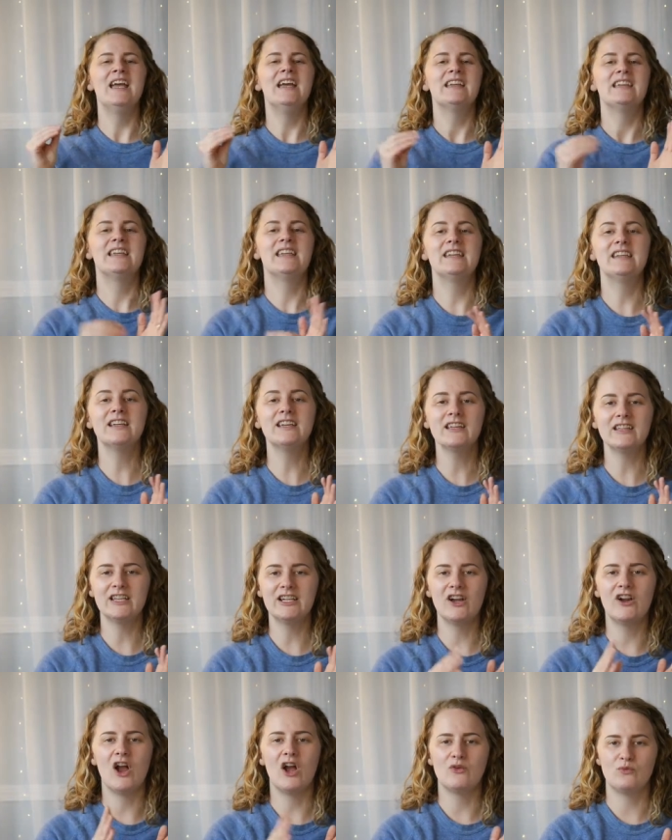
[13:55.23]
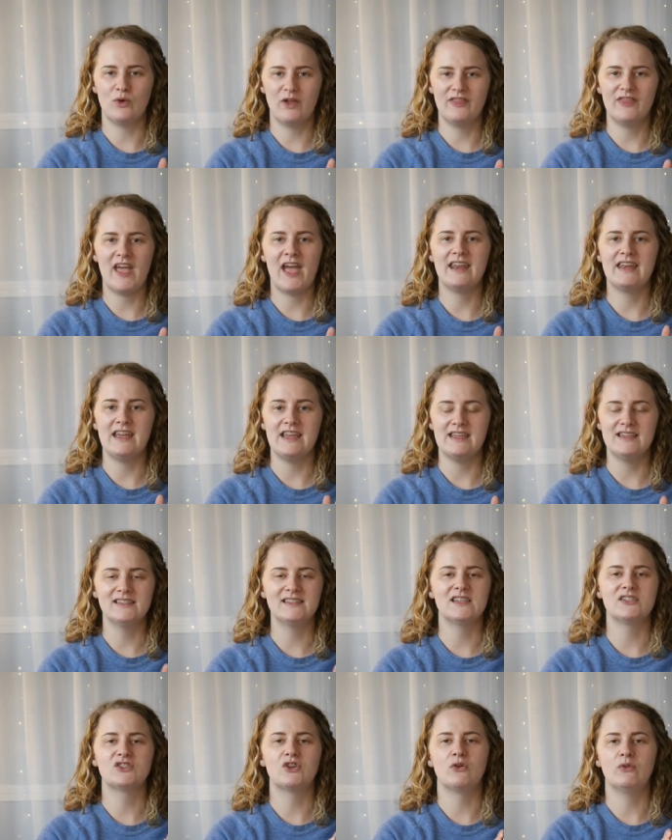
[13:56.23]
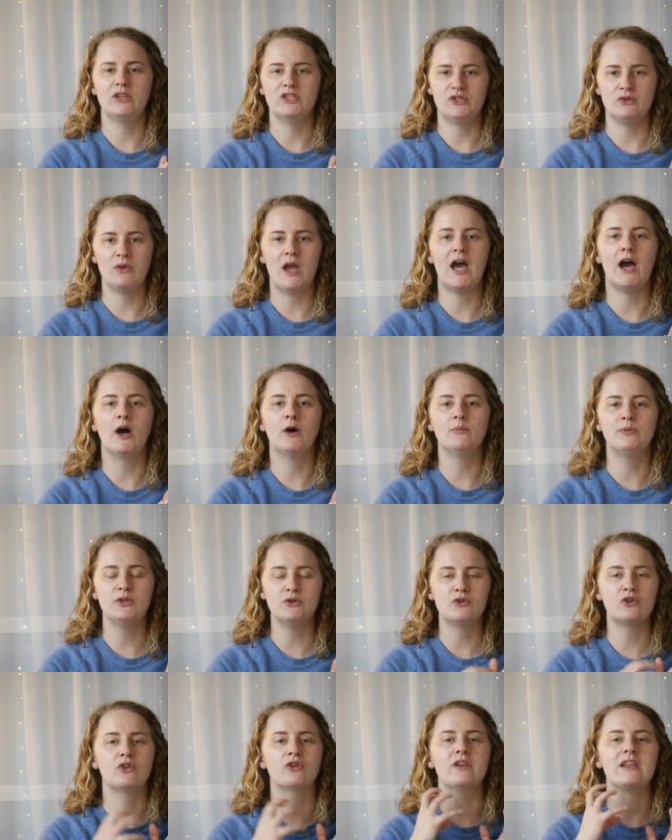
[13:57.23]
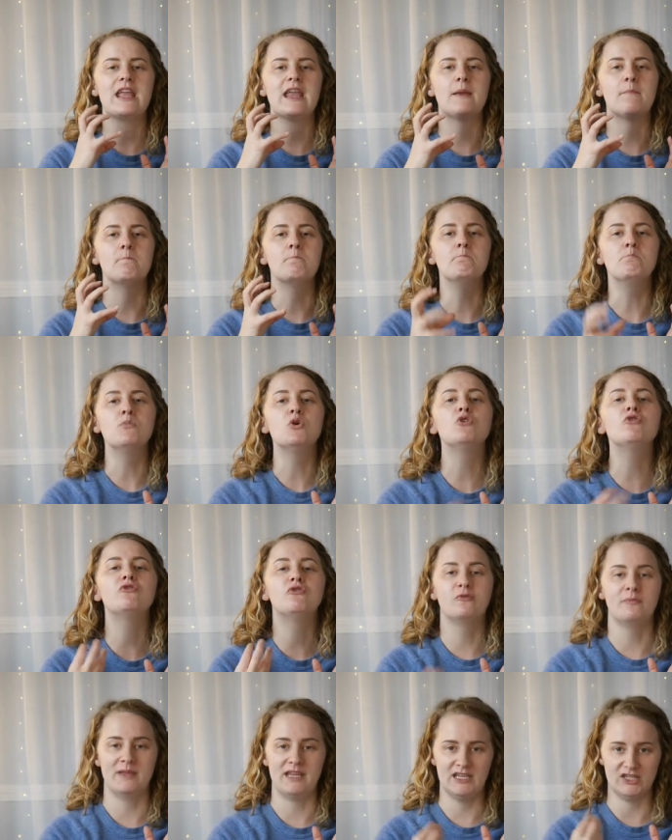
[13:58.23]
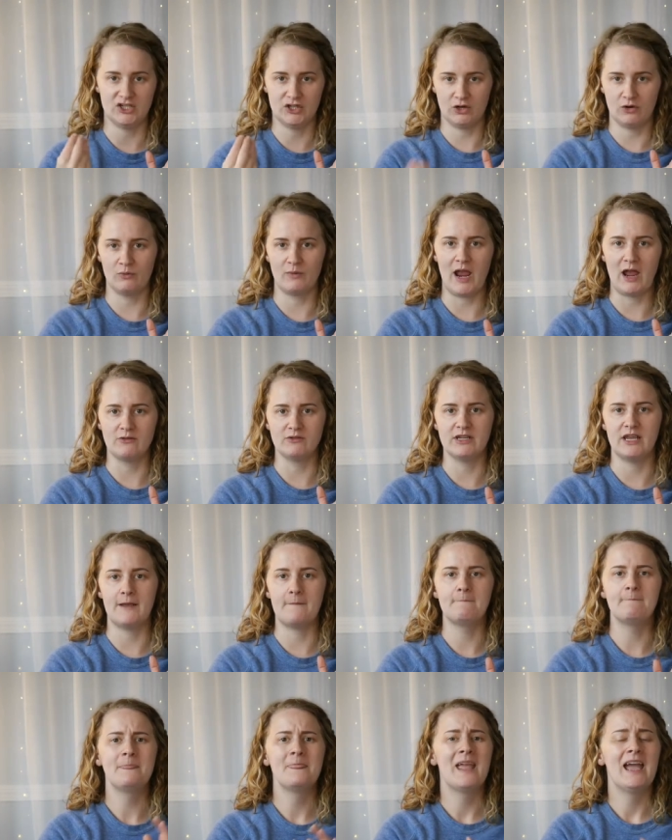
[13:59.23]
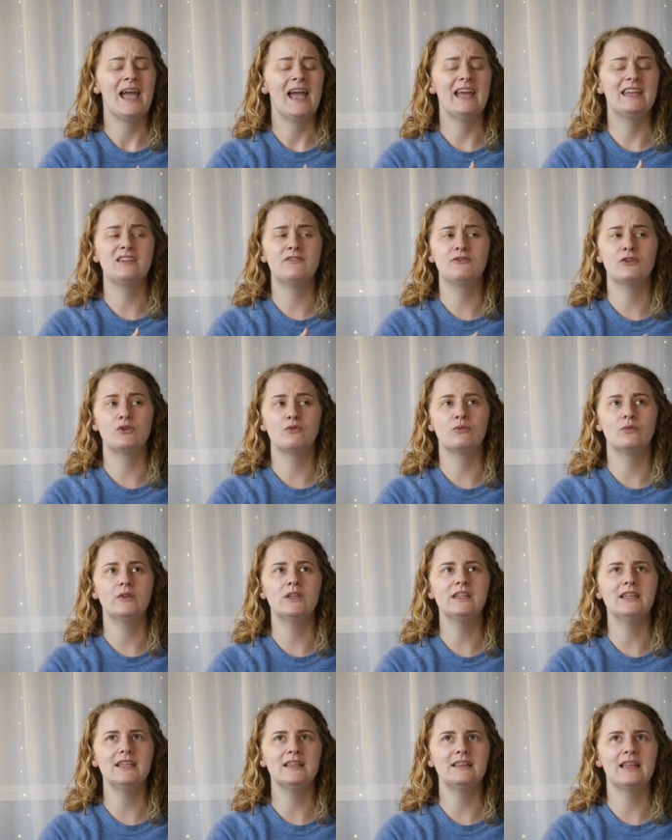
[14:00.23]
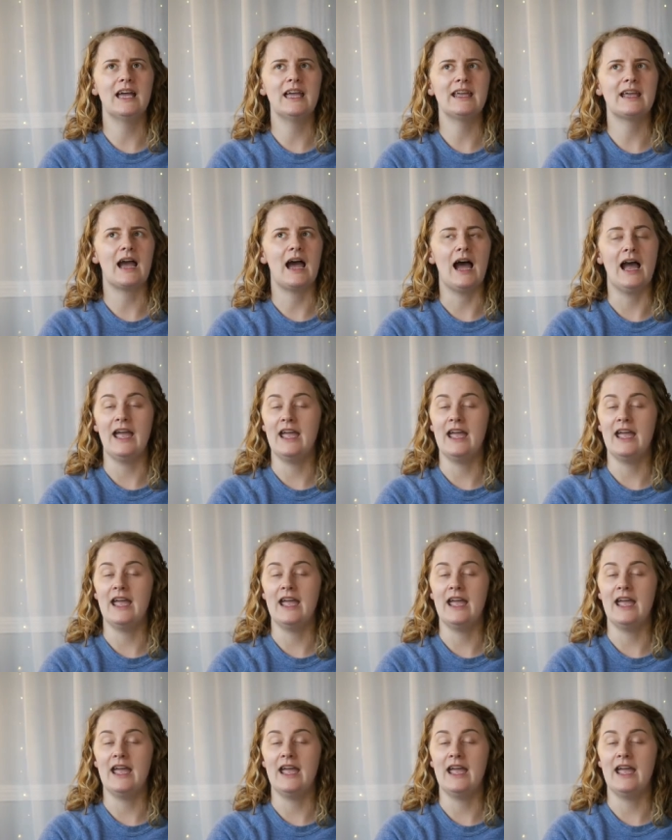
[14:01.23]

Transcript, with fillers: Getting clear on what that is going to help you create movement around it. And if you're really like, I